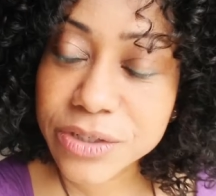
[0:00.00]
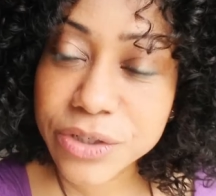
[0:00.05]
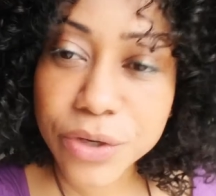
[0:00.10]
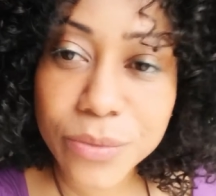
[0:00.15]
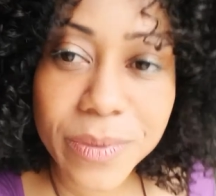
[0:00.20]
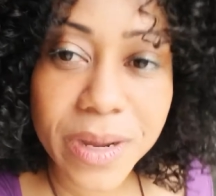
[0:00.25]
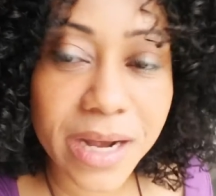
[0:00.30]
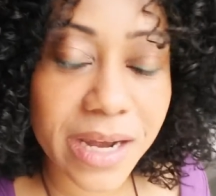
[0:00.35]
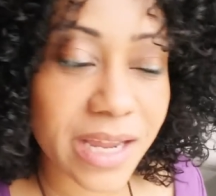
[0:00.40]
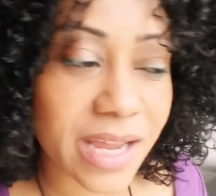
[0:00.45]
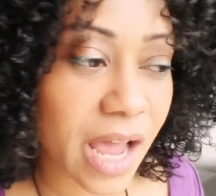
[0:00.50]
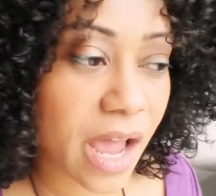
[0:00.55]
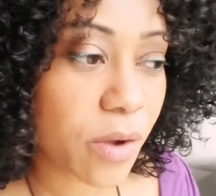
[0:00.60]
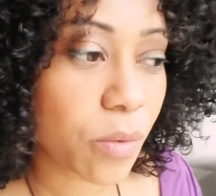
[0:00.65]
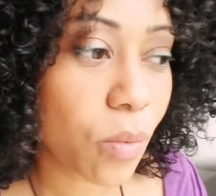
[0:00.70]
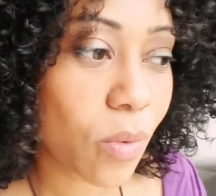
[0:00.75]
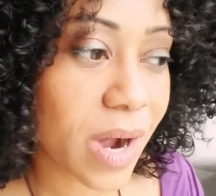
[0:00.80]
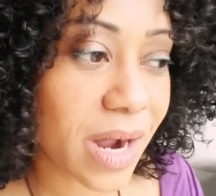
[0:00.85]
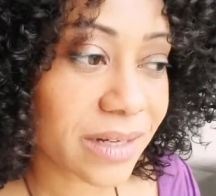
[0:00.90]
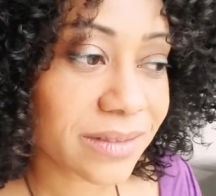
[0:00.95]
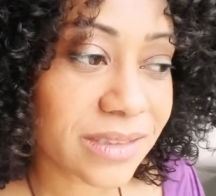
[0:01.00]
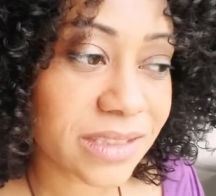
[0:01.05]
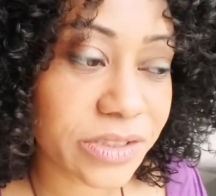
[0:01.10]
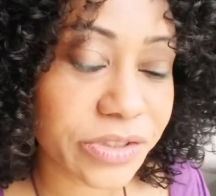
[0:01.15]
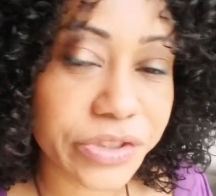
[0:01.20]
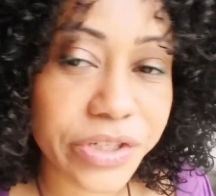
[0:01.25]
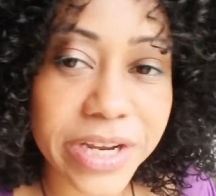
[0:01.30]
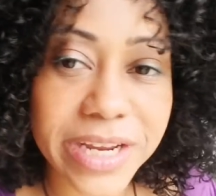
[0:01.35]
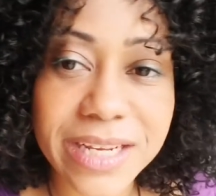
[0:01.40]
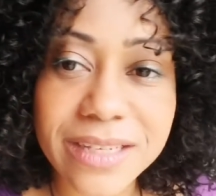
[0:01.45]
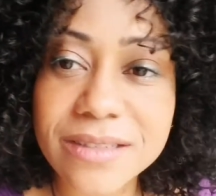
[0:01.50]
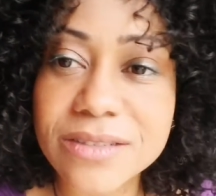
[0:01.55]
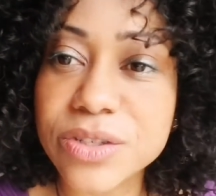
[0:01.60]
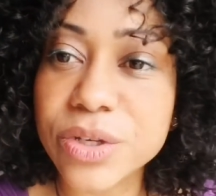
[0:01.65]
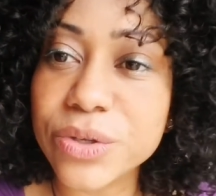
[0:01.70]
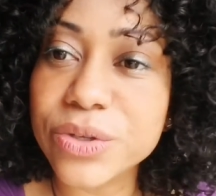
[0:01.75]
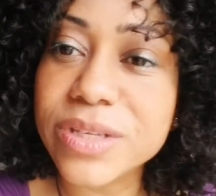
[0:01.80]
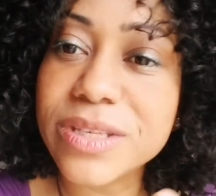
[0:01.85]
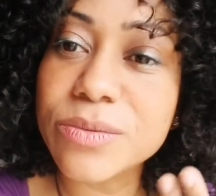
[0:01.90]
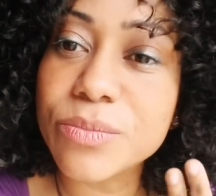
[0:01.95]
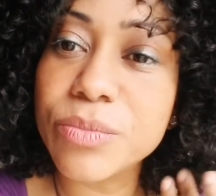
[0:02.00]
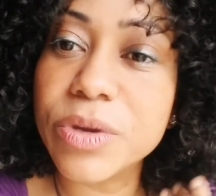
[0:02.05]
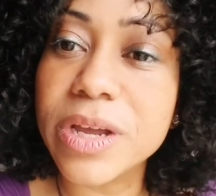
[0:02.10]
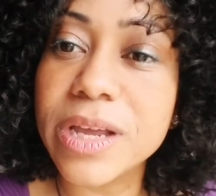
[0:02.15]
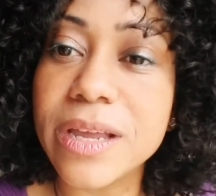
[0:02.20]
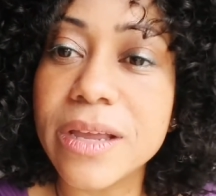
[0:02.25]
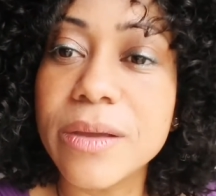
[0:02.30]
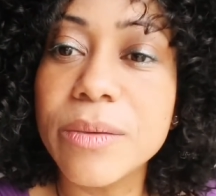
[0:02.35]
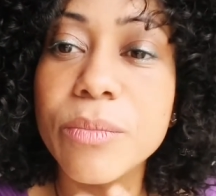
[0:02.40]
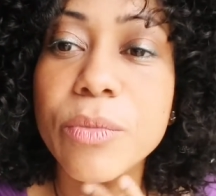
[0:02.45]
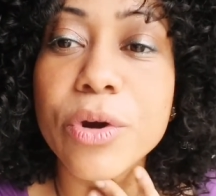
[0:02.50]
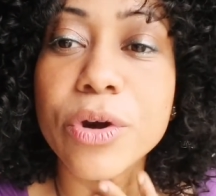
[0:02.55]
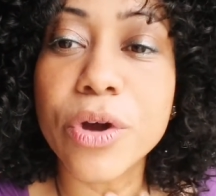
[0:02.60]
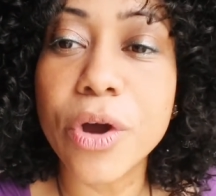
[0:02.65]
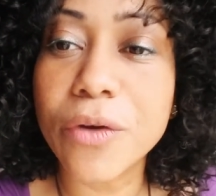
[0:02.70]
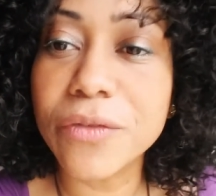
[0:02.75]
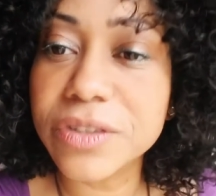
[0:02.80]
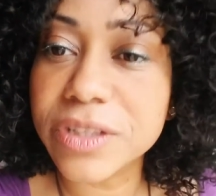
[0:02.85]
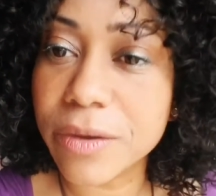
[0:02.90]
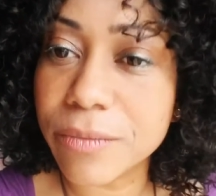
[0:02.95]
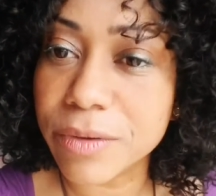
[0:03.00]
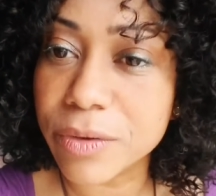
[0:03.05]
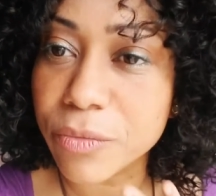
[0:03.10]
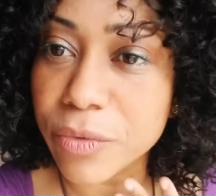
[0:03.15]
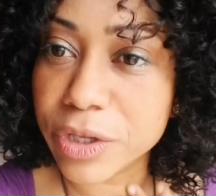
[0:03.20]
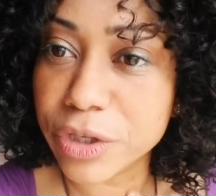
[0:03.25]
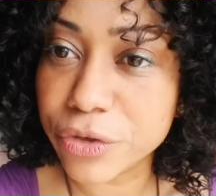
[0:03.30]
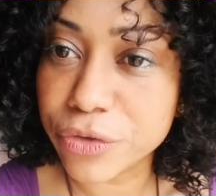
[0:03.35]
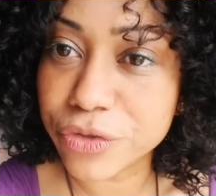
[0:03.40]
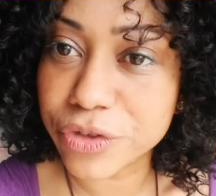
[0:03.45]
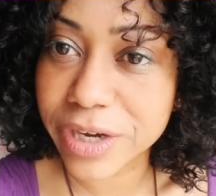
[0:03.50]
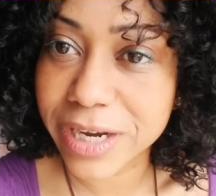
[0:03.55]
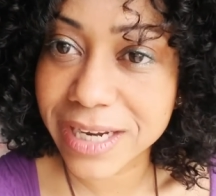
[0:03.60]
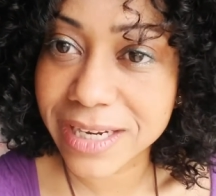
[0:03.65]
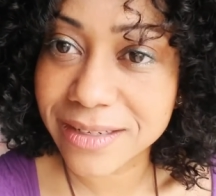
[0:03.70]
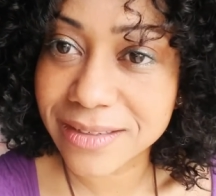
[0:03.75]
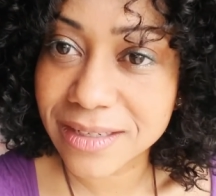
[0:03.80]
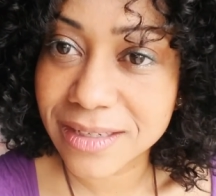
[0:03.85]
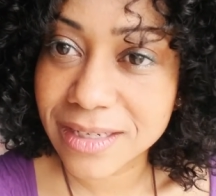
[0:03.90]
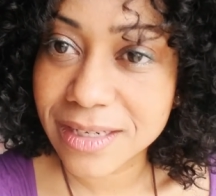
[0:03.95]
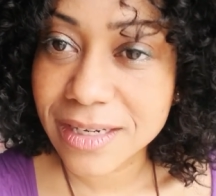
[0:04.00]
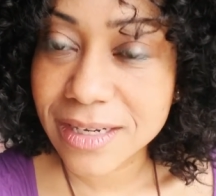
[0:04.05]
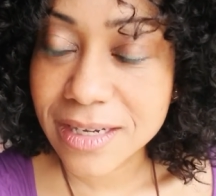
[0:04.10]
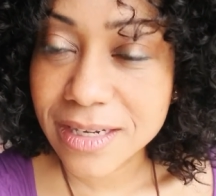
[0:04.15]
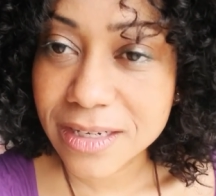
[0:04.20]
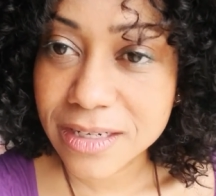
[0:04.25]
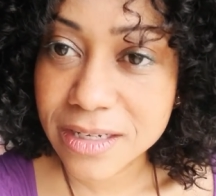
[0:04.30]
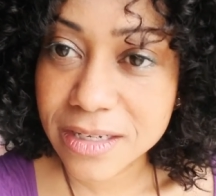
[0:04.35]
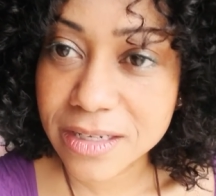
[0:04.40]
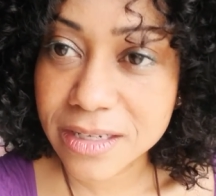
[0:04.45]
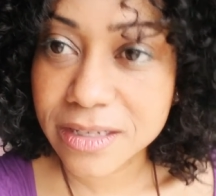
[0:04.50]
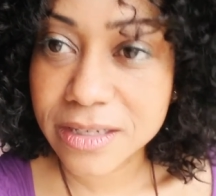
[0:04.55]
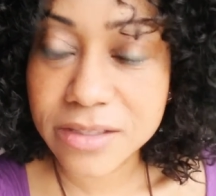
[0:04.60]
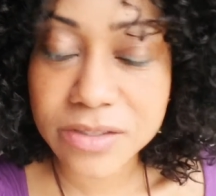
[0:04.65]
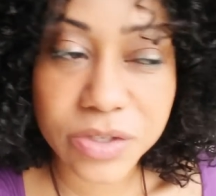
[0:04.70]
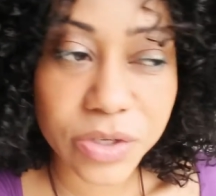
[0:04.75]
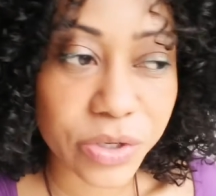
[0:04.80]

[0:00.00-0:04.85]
Normally, I want the drink, so it's more comfortable when you drink.